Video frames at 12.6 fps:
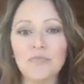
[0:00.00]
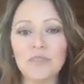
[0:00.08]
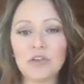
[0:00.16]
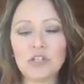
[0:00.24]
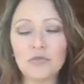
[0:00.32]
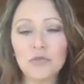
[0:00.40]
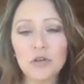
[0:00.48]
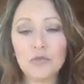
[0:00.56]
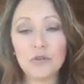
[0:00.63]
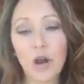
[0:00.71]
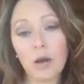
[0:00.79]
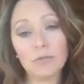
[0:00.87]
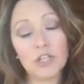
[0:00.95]
there's a few
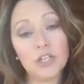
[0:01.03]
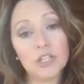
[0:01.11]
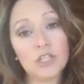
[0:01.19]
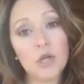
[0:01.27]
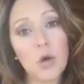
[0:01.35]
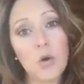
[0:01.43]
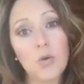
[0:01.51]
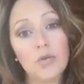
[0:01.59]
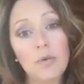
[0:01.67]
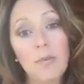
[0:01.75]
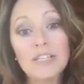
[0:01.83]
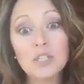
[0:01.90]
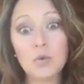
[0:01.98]
different options. So the
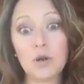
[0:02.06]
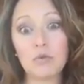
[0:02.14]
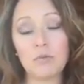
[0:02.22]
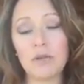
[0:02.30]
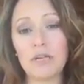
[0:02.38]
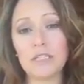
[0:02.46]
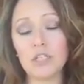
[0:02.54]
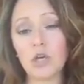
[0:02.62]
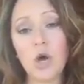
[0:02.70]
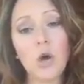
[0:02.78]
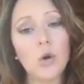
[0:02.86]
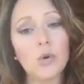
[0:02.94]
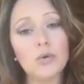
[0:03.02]
best one would be to
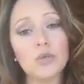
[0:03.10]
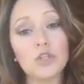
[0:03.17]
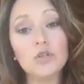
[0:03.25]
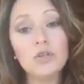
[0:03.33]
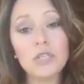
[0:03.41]
go to